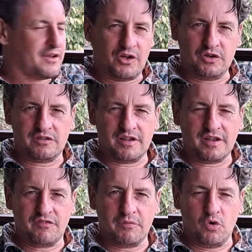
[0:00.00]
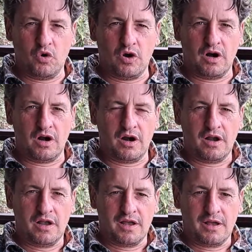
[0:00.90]
Couldn't think of a
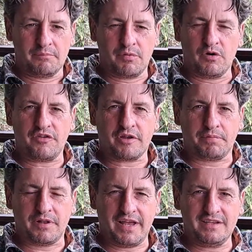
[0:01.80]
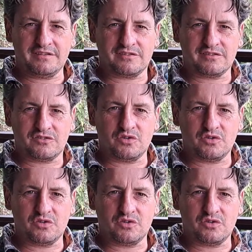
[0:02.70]
more perfect place